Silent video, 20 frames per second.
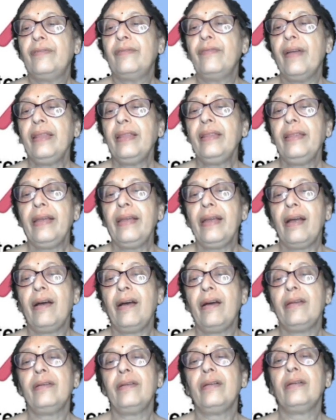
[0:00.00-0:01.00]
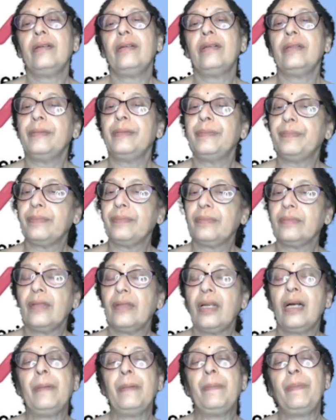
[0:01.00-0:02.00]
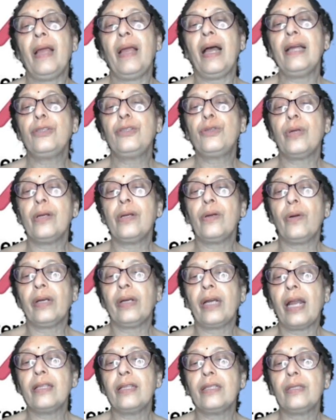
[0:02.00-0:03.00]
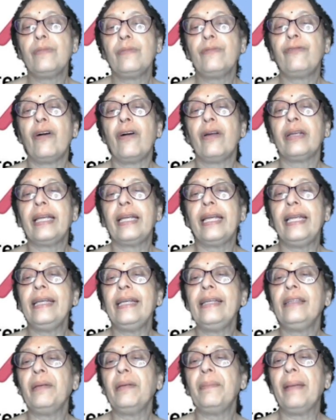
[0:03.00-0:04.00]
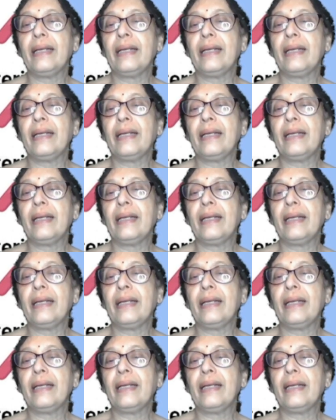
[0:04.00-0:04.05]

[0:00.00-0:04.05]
when they are applied to an organism for killing the